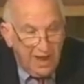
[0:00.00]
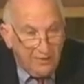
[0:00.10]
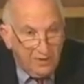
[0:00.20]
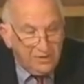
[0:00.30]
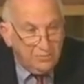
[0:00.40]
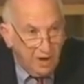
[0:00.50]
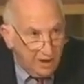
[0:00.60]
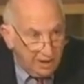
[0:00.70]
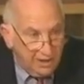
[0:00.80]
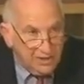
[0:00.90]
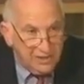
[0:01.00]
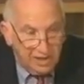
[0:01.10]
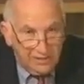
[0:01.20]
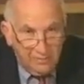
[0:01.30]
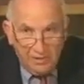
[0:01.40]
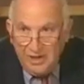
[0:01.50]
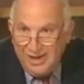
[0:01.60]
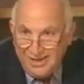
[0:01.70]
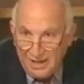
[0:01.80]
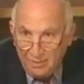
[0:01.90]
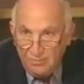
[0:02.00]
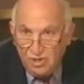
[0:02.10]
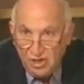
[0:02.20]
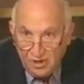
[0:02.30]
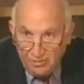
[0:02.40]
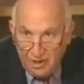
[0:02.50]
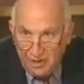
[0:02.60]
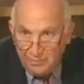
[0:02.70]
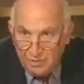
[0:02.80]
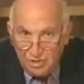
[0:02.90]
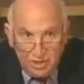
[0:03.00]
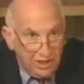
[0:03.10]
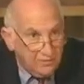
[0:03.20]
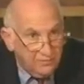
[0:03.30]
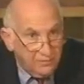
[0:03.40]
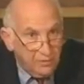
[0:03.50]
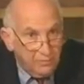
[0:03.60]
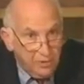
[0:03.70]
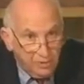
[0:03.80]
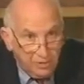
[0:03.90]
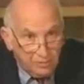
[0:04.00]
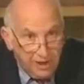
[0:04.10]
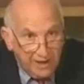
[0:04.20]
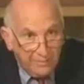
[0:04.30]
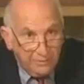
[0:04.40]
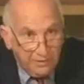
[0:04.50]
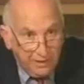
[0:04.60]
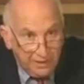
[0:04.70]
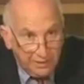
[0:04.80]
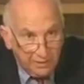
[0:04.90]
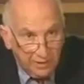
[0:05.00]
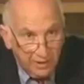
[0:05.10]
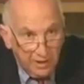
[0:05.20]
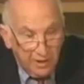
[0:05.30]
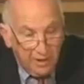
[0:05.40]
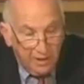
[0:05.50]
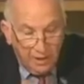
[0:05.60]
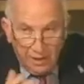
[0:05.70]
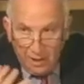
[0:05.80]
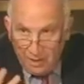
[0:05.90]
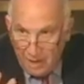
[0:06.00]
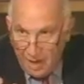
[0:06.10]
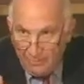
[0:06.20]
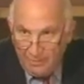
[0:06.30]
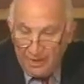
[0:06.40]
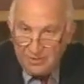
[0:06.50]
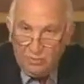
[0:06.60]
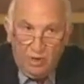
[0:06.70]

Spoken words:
The average American is nothing but an income-generating machine for the bureaucratic political complex.